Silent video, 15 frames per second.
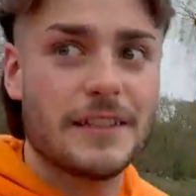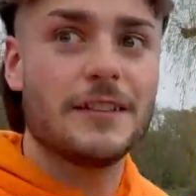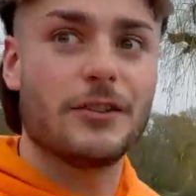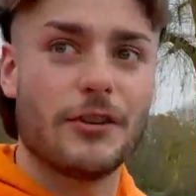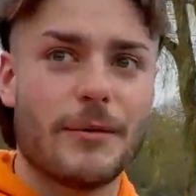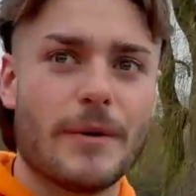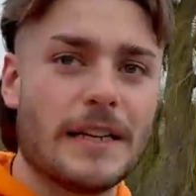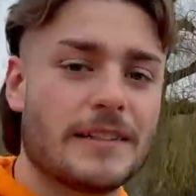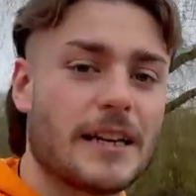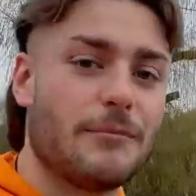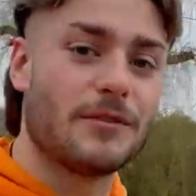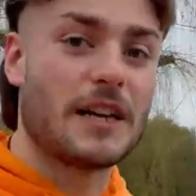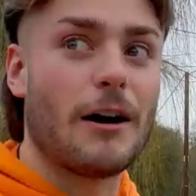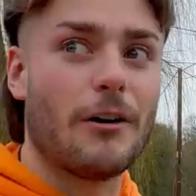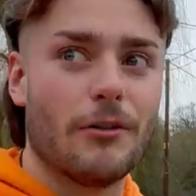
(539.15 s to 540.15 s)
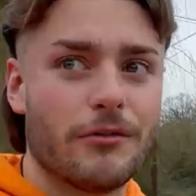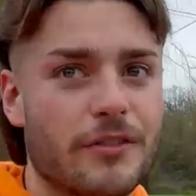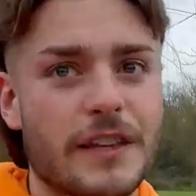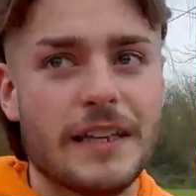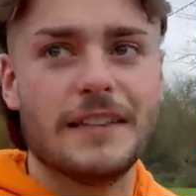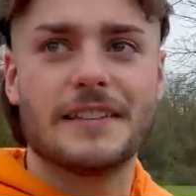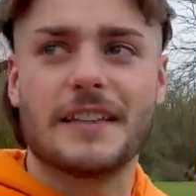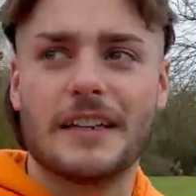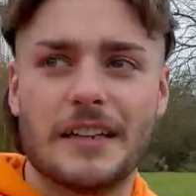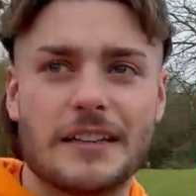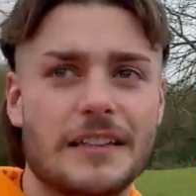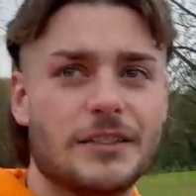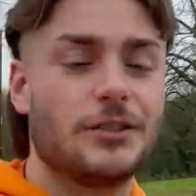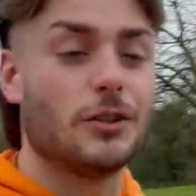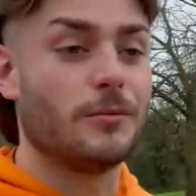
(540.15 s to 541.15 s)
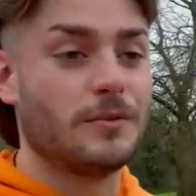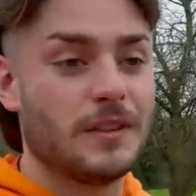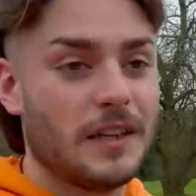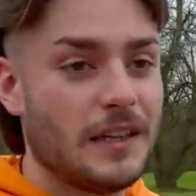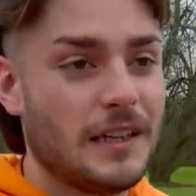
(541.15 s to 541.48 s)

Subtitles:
green waste comes of these jobs.